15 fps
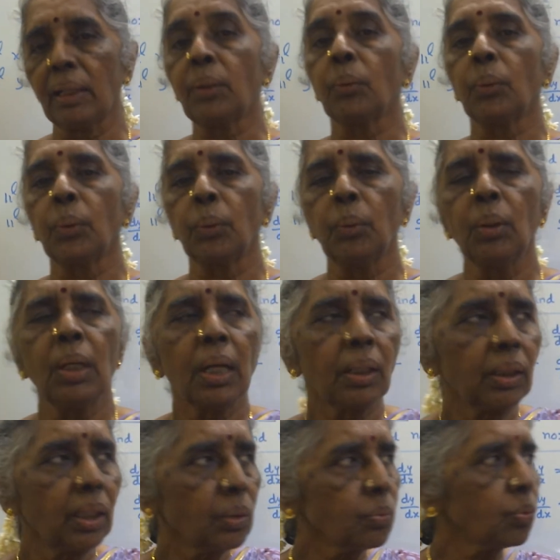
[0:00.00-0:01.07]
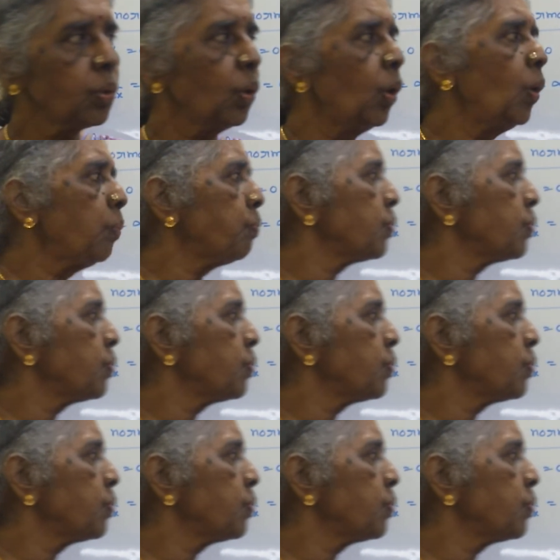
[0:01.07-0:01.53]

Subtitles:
you know, the slopes